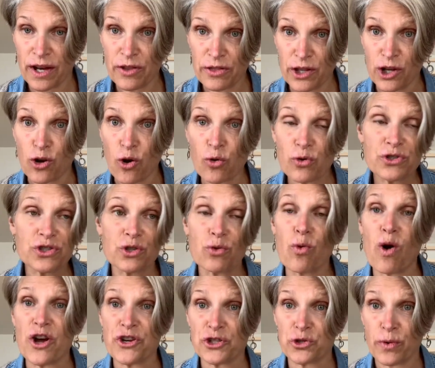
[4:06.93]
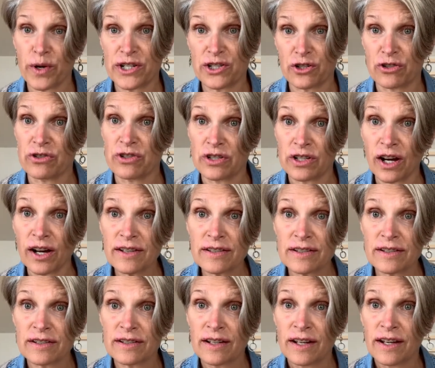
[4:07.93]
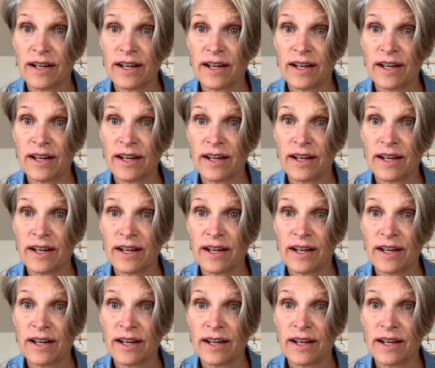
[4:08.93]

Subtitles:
The goal is to wash away dirt and dust.